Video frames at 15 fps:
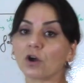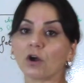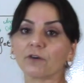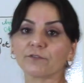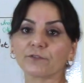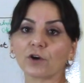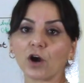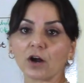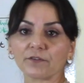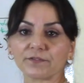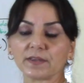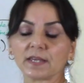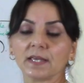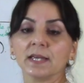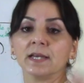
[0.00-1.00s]
of
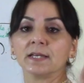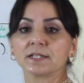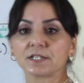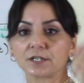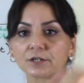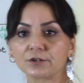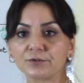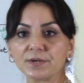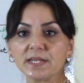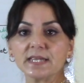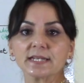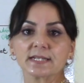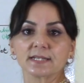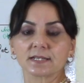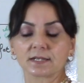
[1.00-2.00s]
coffee.
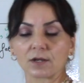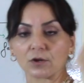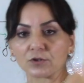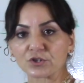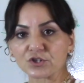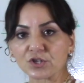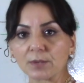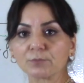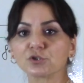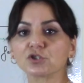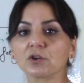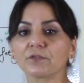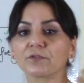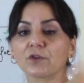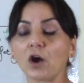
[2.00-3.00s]
Decrease the consumption
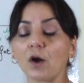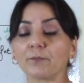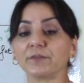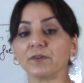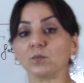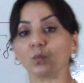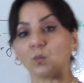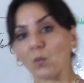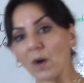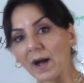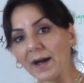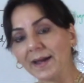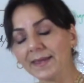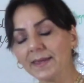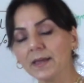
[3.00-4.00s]
of coffee.
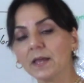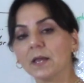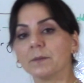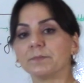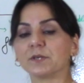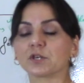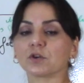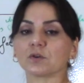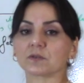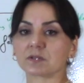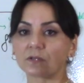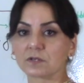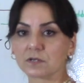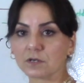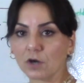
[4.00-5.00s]
Why?
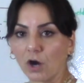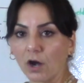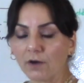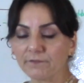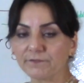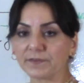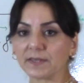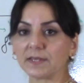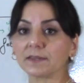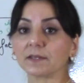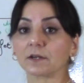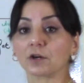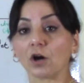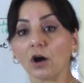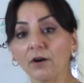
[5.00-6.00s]
Because coffee,
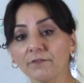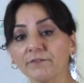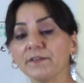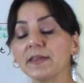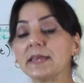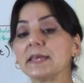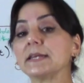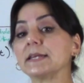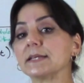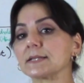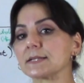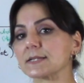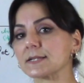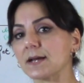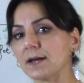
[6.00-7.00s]
the caffeine
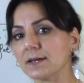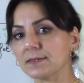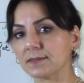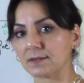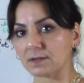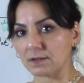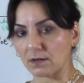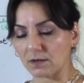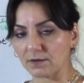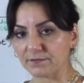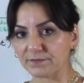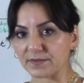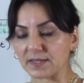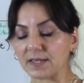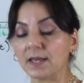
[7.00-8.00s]
inside the
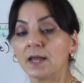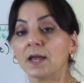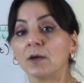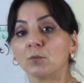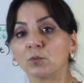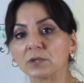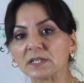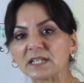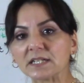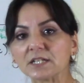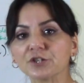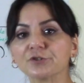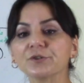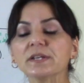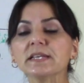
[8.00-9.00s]
coffee, will
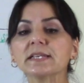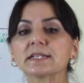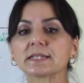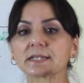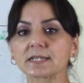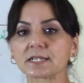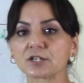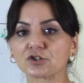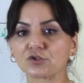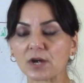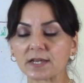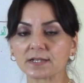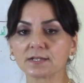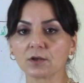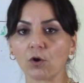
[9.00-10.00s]
increase the
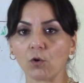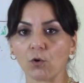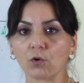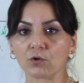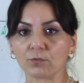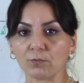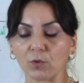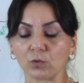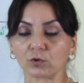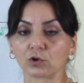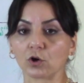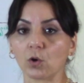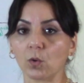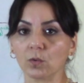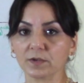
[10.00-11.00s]
stress hormone
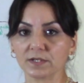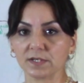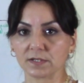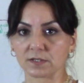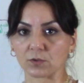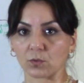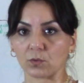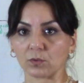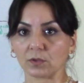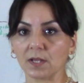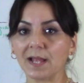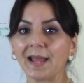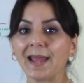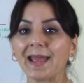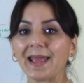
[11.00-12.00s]
cortisol,
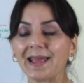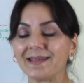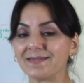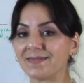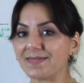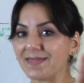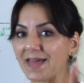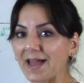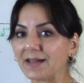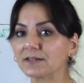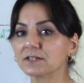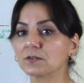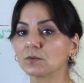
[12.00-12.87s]
and that